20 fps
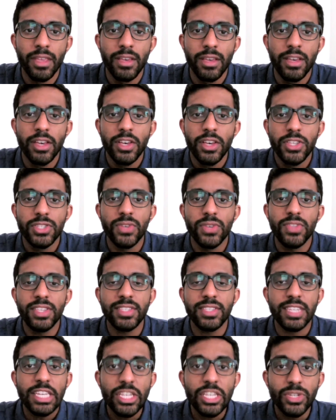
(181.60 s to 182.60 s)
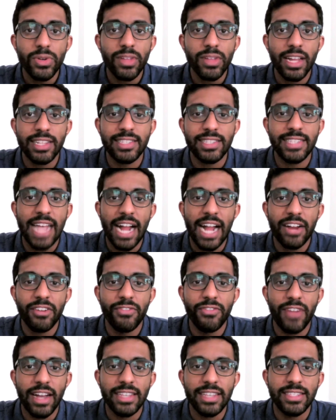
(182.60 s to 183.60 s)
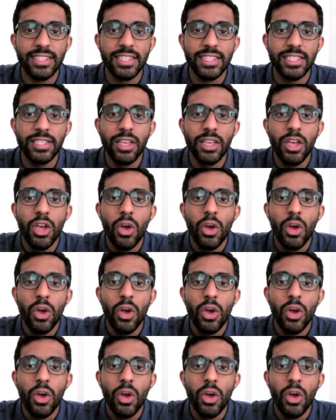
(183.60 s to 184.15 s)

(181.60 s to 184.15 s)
So these Israelite sacrifices